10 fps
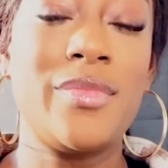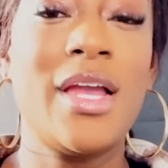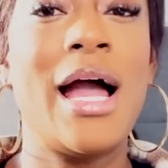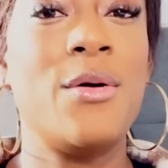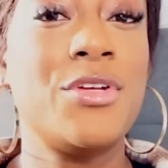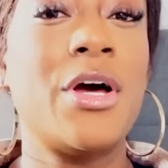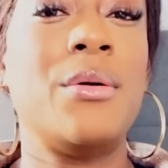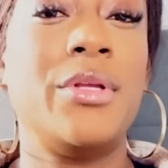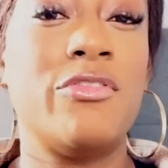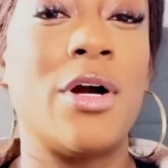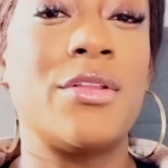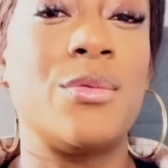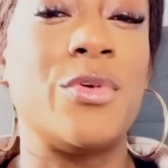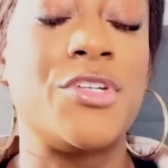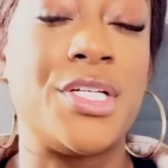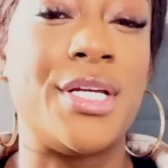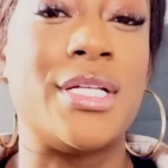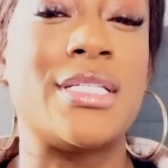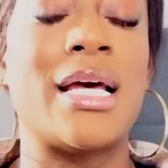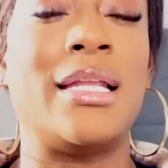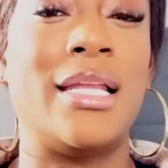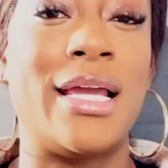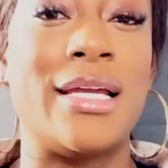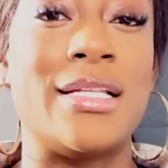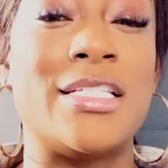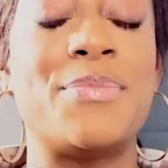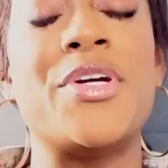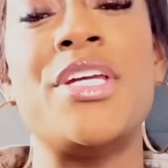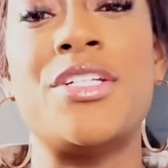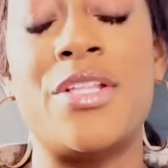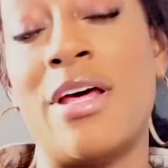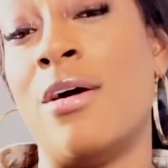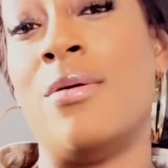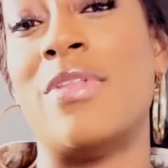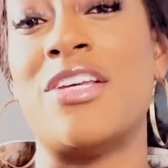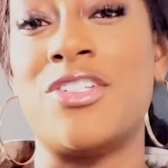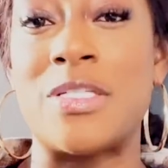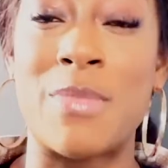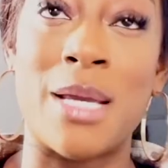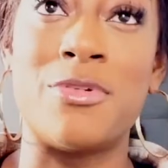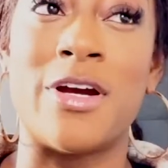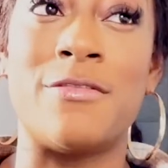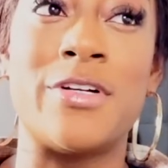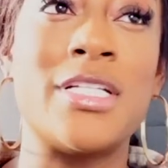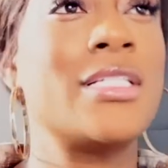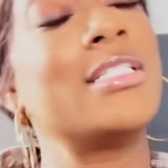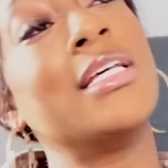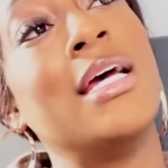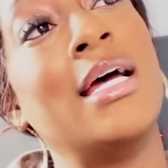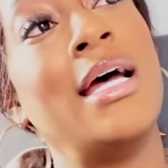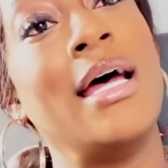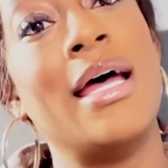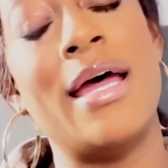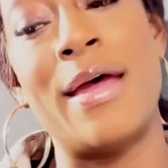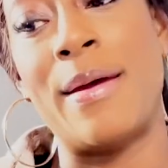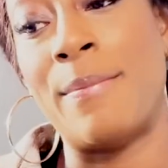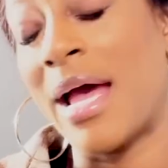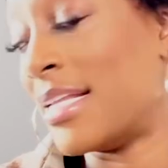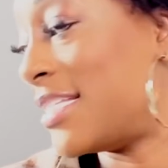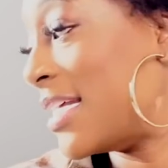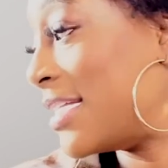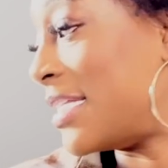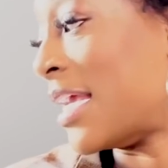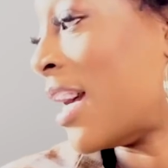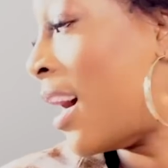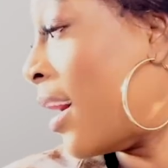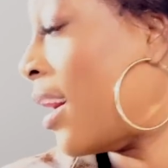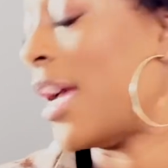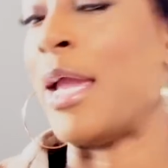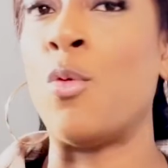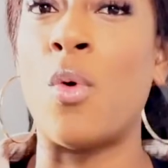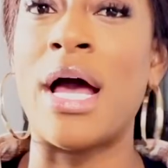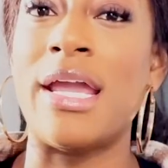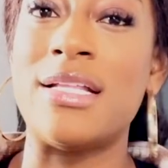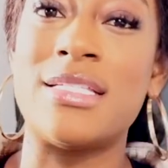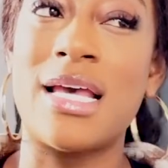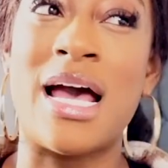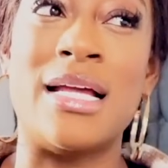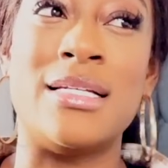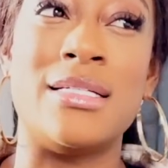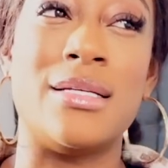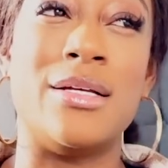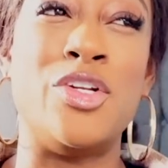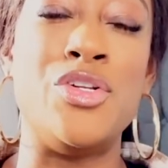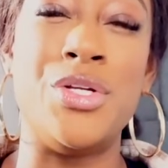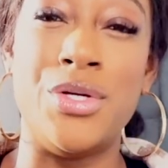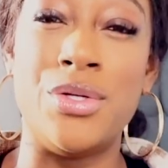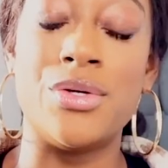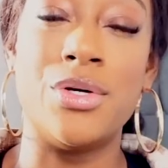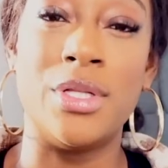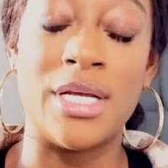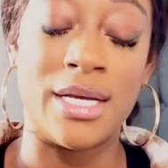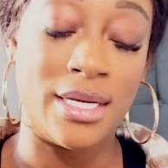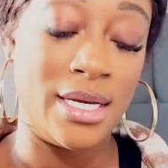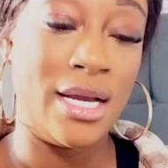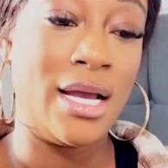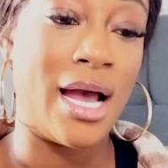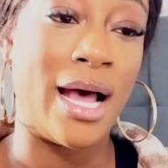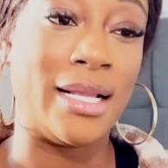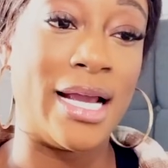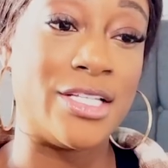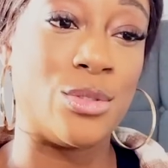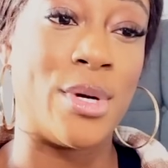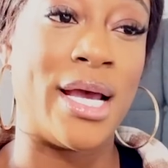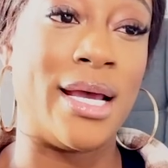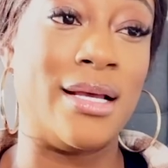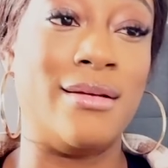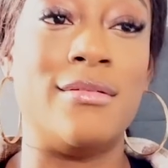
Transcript: I would only rock them with jeans and leggings, but each to their own, that's just my preference. And since they are a white and nude colour, I like to wear